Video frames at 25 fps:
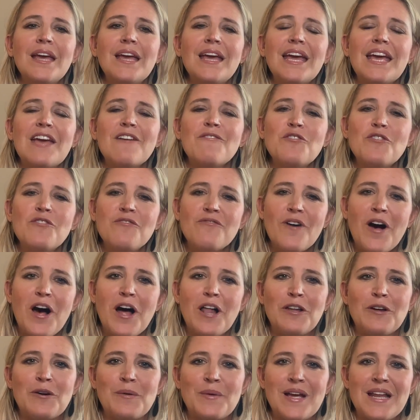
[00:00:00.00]
If you
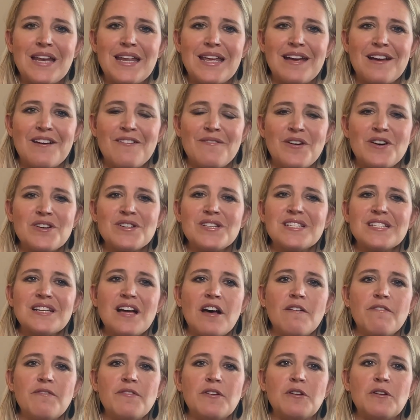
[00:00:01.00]
follow any of our
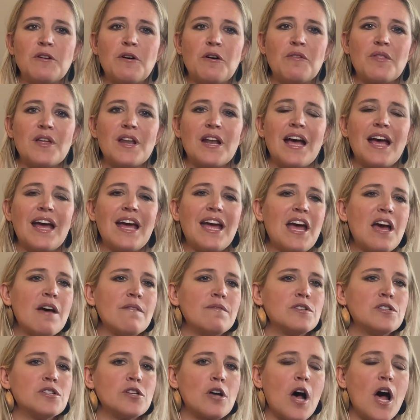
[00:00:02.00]
stuff, you know that I
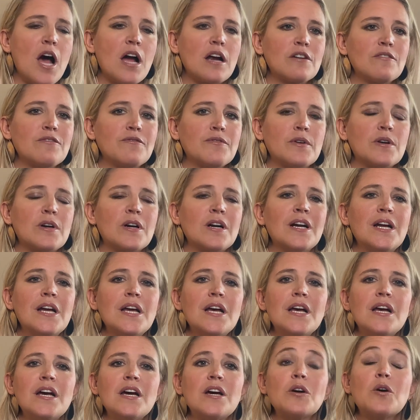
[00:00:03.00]
have talked for
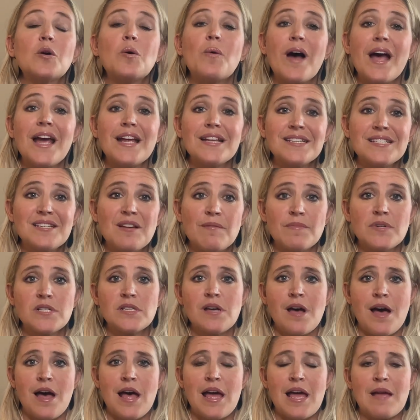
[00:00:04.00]
quite some
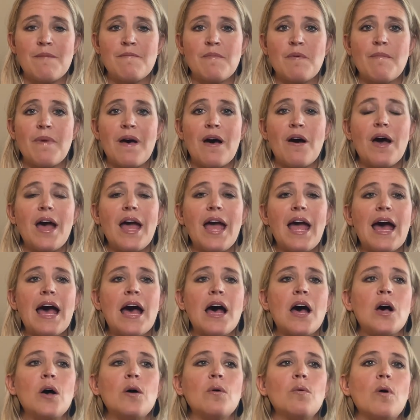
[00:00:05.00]
time about
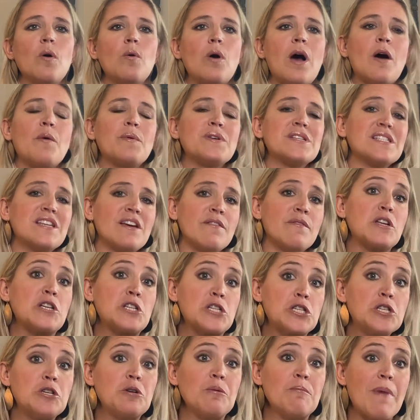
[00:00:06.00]
how I was given
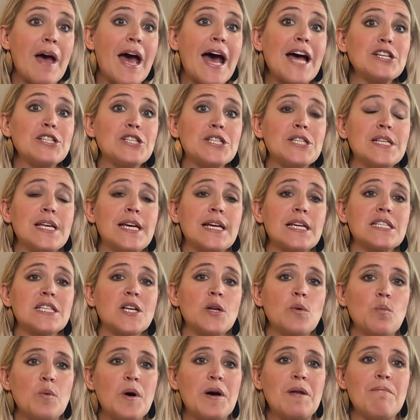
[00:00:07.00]
2 matchsticks,
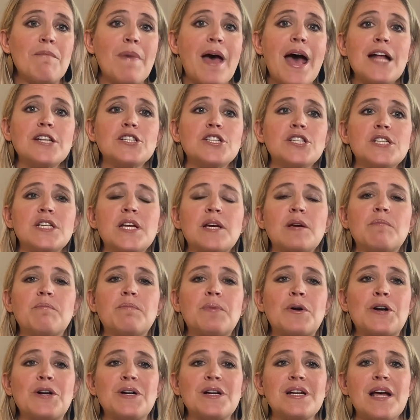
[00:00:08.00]
and one matchstick
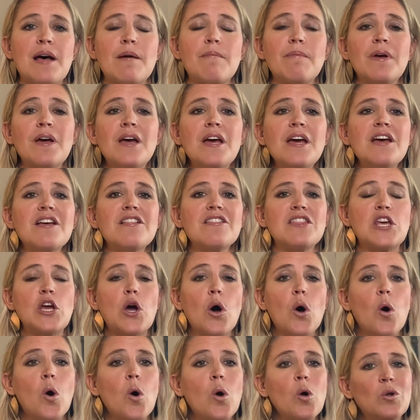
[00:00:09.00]
burned up the
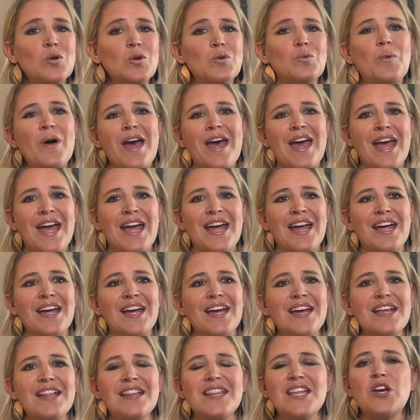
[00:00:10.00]
old way,
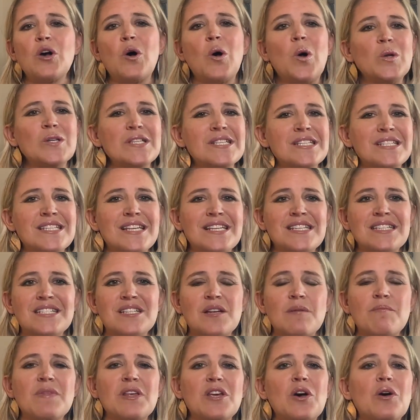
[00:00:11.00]
the old
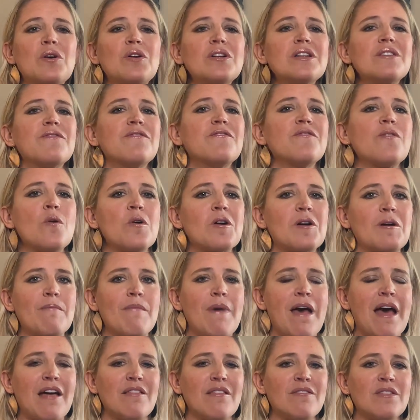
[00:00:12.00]
system, the old
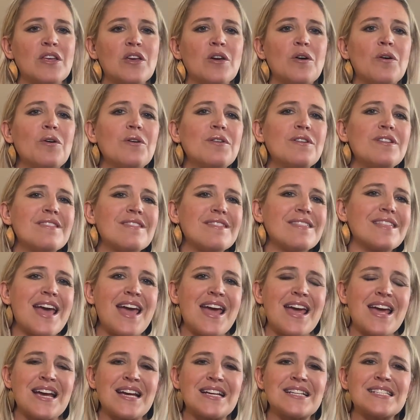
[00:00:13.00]
format, the old
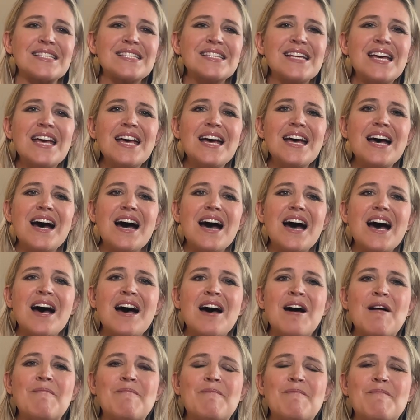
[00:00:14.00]
things
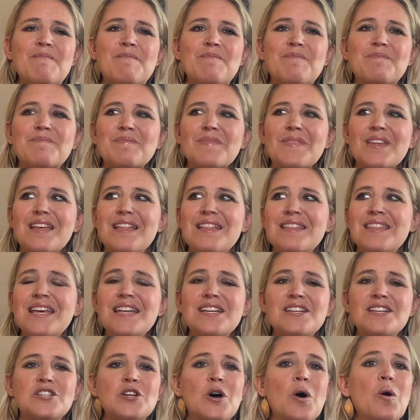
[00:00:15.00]

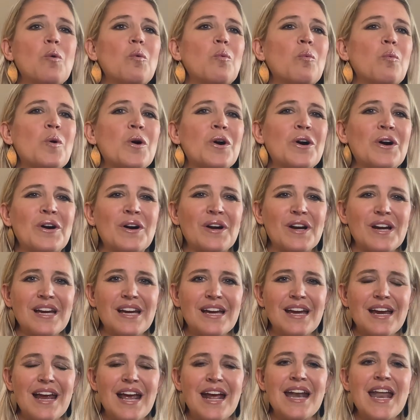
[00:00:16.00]
that don't work.
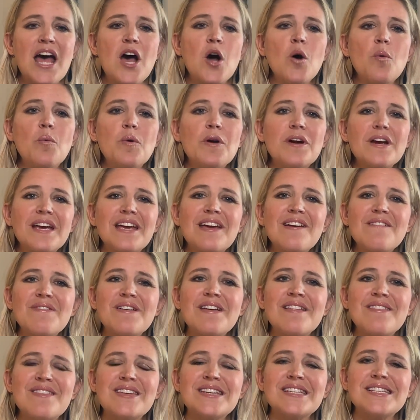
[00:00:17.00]
And how we're
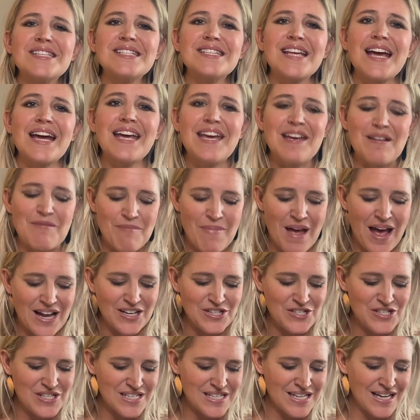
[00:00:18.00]
given this second
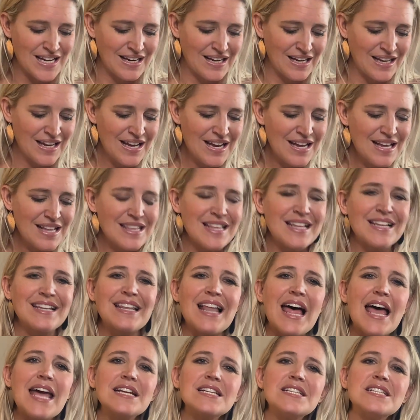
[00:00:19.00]
matchstick that
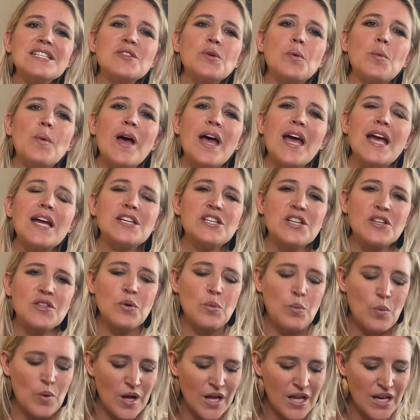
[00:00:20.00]
lights the way to the
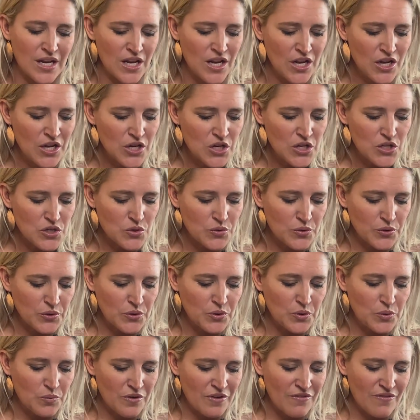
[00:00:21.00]
one
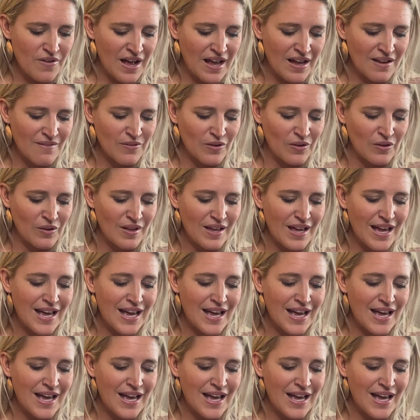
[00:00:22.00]
true revival.